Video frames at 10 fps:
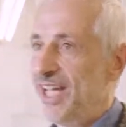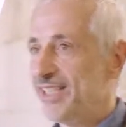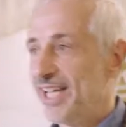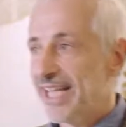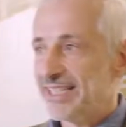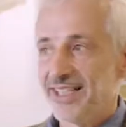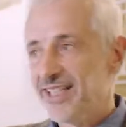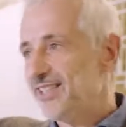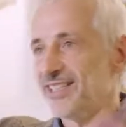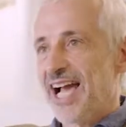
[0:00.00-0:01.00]
And
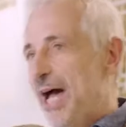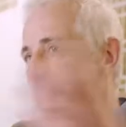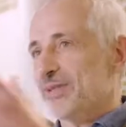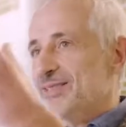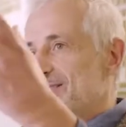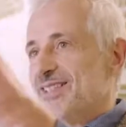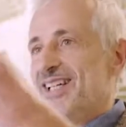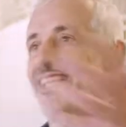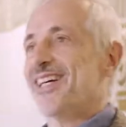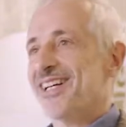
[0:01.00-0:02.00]
ideally, this happens
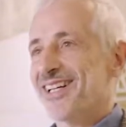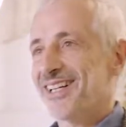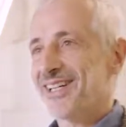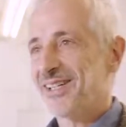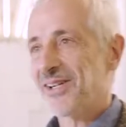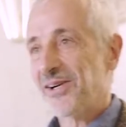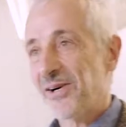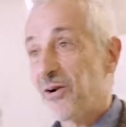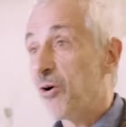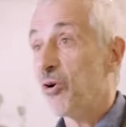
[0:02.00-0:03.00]

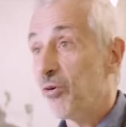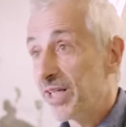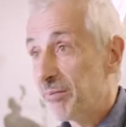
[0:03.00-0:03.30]
all over the